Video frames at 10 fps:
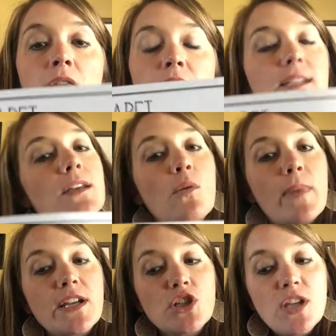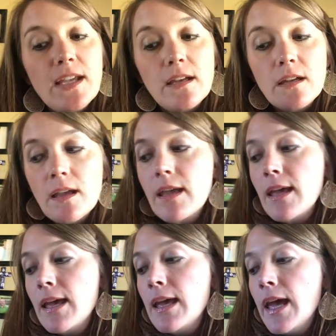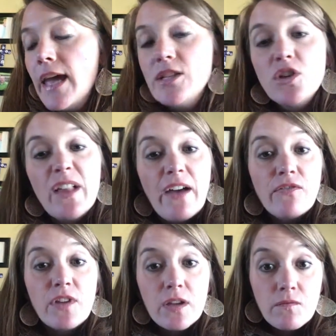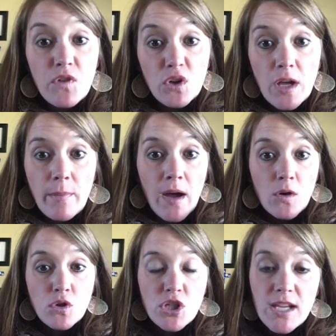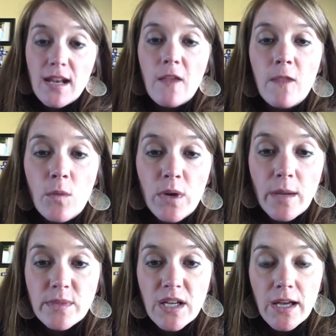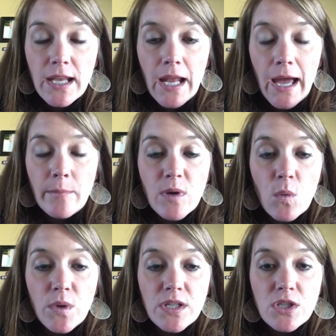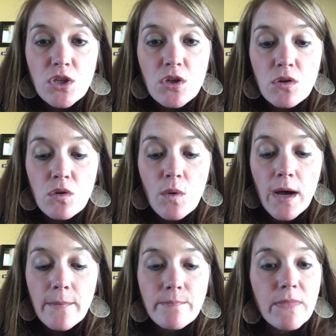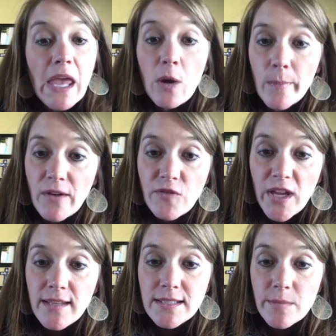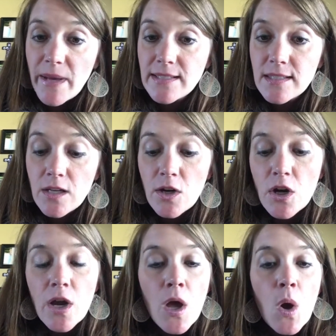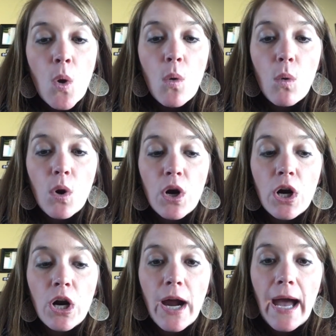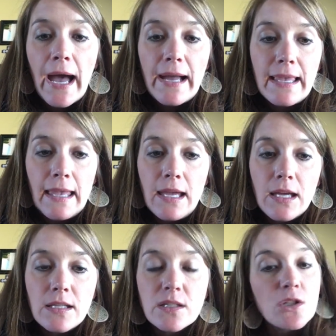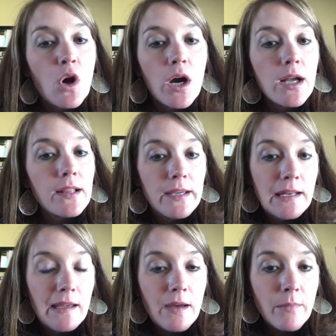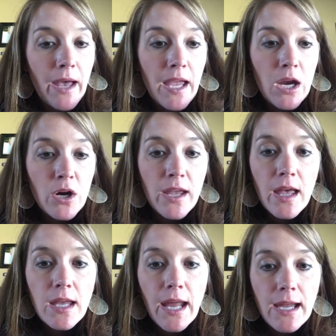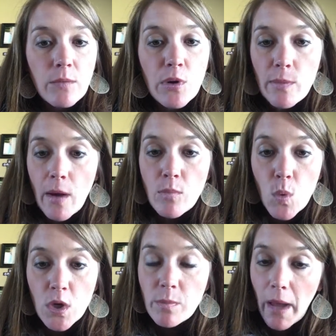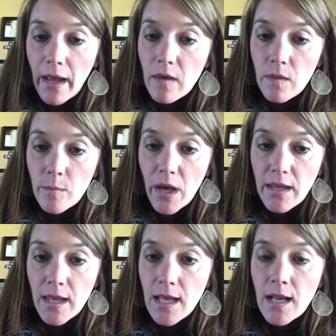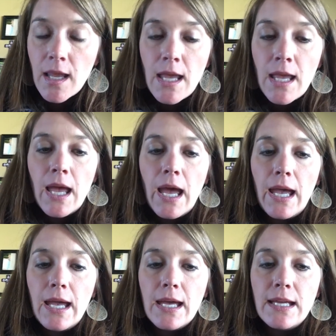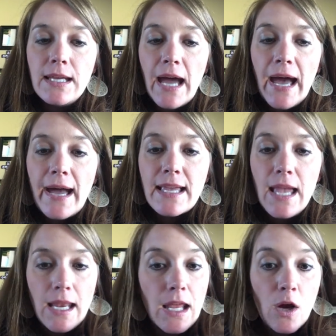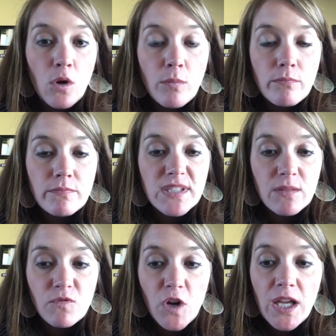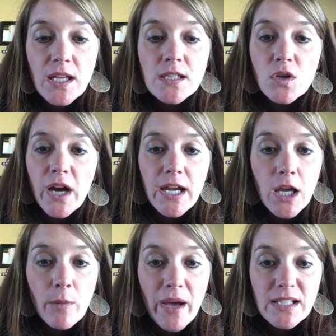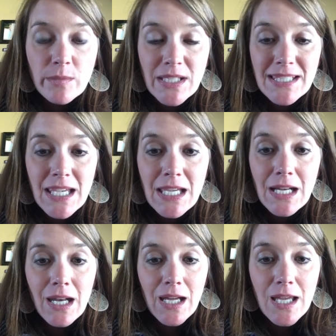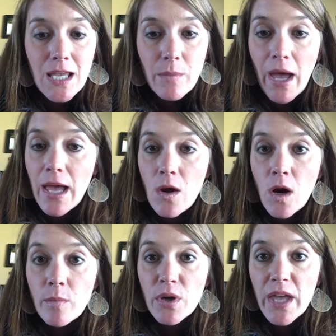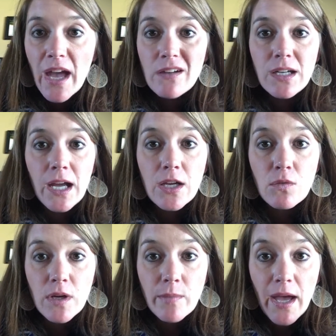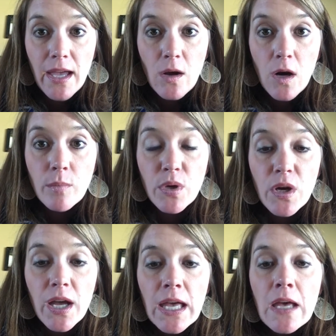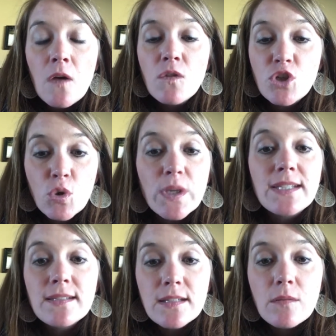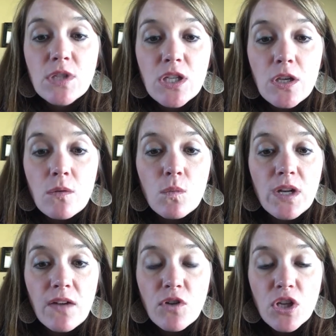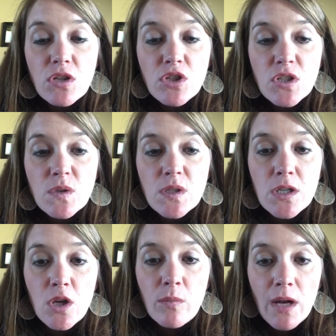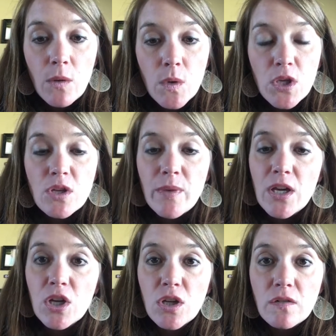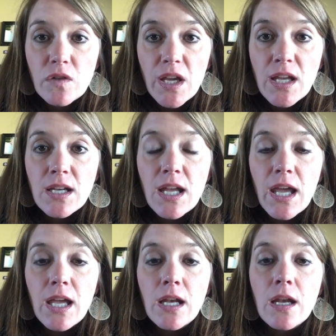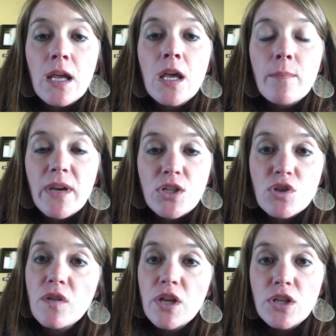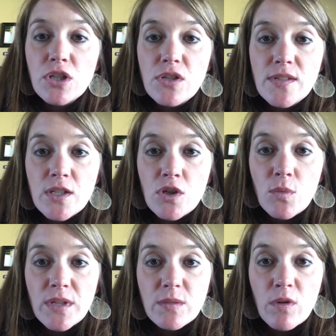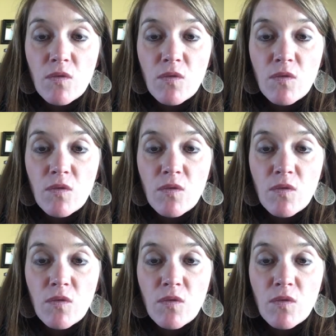that's on my sheet until I've filled up my whole sheet. And then when I'm done, I'm going to help my friends in my center, or I can start cleaning up my area and I can put my board back in the bucket and I can help some friends, or I could go back to my seat and I could get my AR book out and I could read my AR book. The choice is up to you, whatever you choose to do, but I want you to be a good friend and make sure that you're using your whisper